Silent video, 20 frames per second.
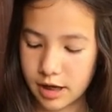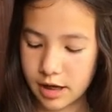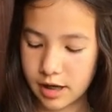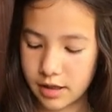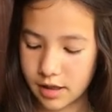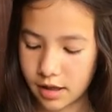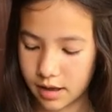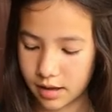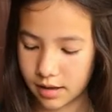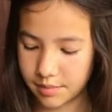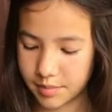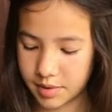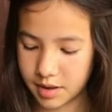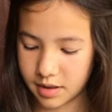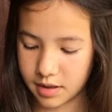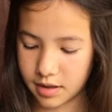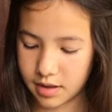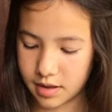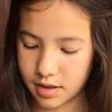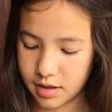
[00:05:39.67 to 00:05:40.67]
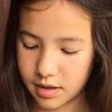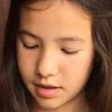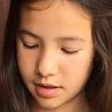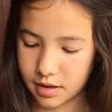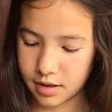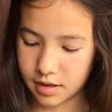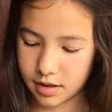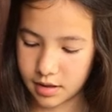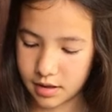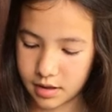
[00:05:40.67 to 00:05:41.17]
And then I'm gonna get it
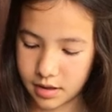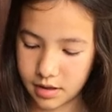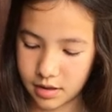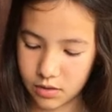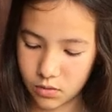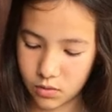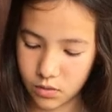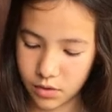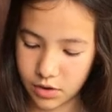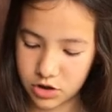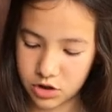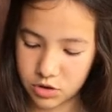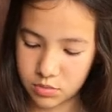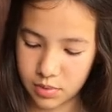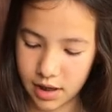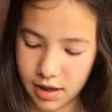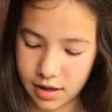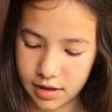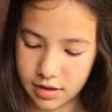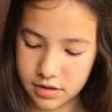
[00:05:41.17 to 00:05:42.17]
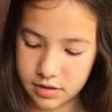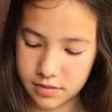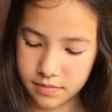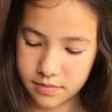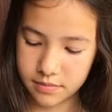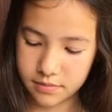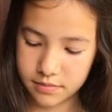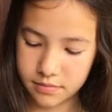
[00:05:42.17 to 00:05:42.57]
in the orange paint.